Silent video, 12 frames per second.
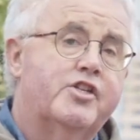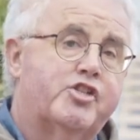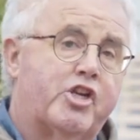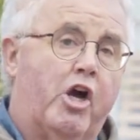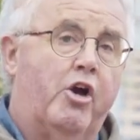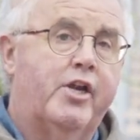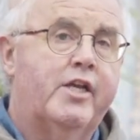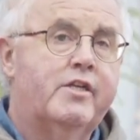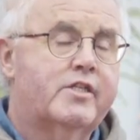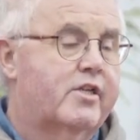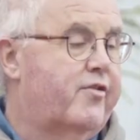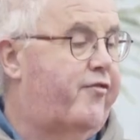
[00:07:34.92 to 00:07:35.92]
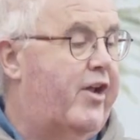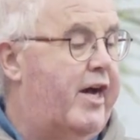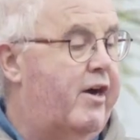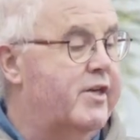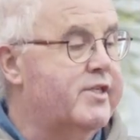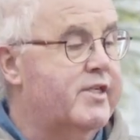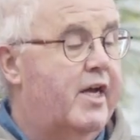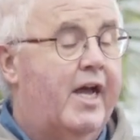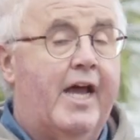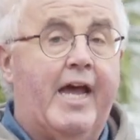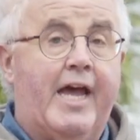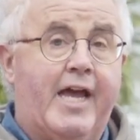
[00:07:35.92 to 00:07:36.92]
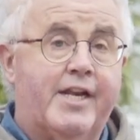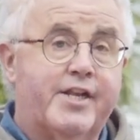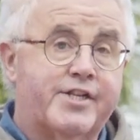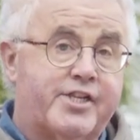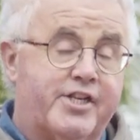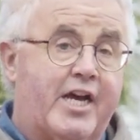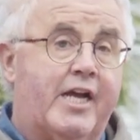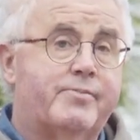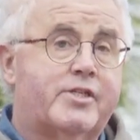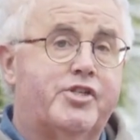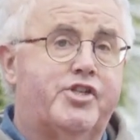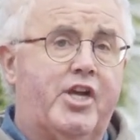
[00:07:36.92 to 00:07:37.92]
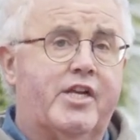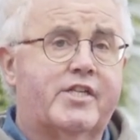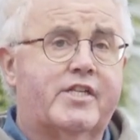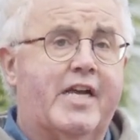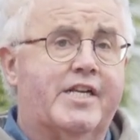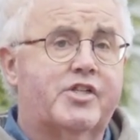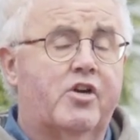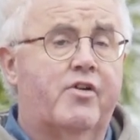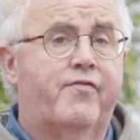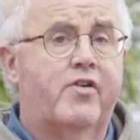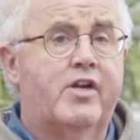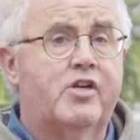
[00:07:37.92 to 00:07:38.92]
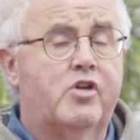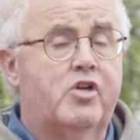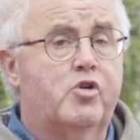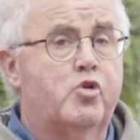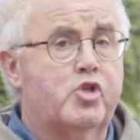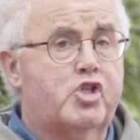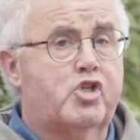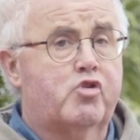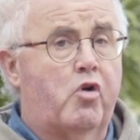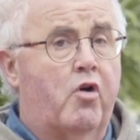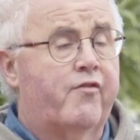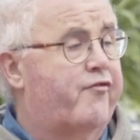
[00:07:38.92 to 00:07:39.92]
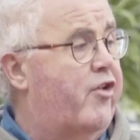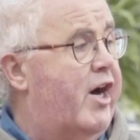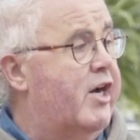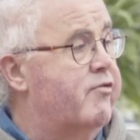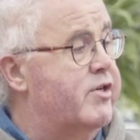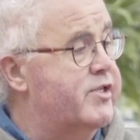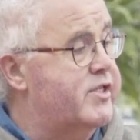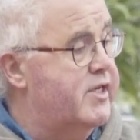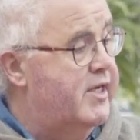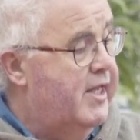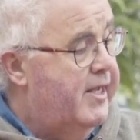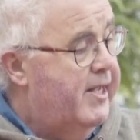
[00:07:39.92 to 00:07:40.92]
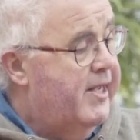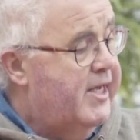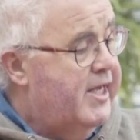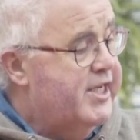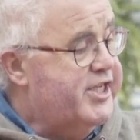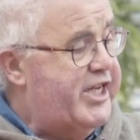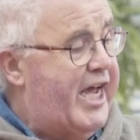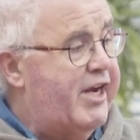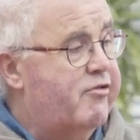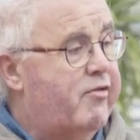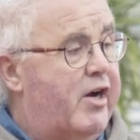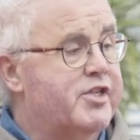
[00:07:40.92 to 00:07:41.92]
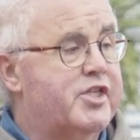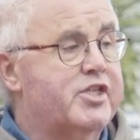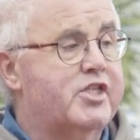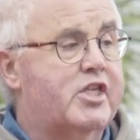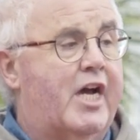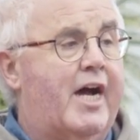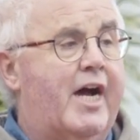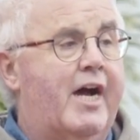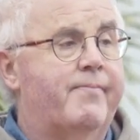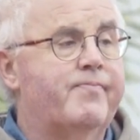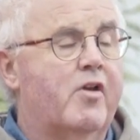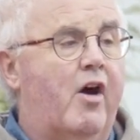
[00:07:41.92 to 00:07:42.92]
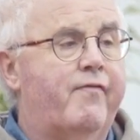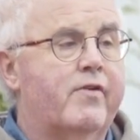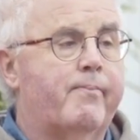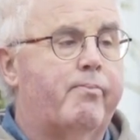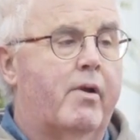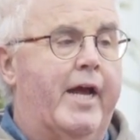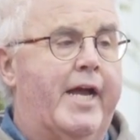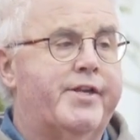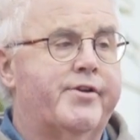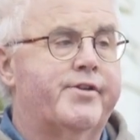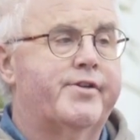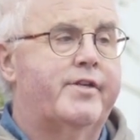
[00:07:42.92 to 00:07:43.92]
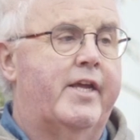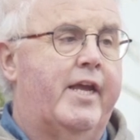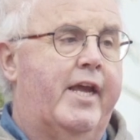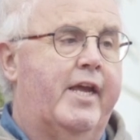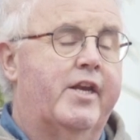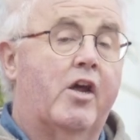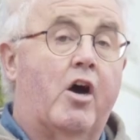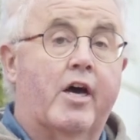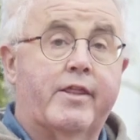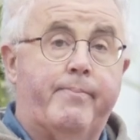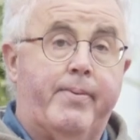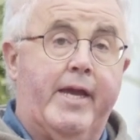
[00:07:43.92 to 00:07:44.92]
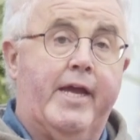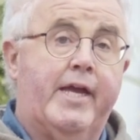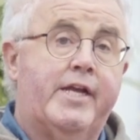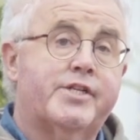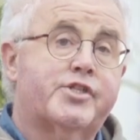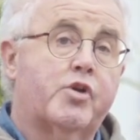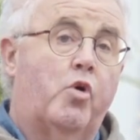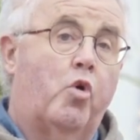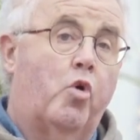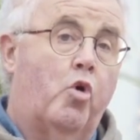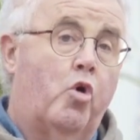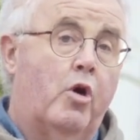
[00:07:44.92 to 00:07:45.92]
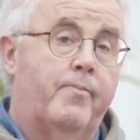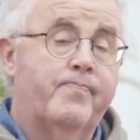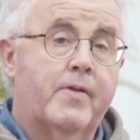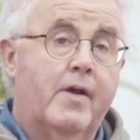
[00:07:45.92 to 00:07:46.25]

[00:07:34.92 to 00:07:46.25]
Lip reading: toning to the flowers, and as the name suggests, has got a very good, strong fragrance. Standard roses are often planted in either pairs or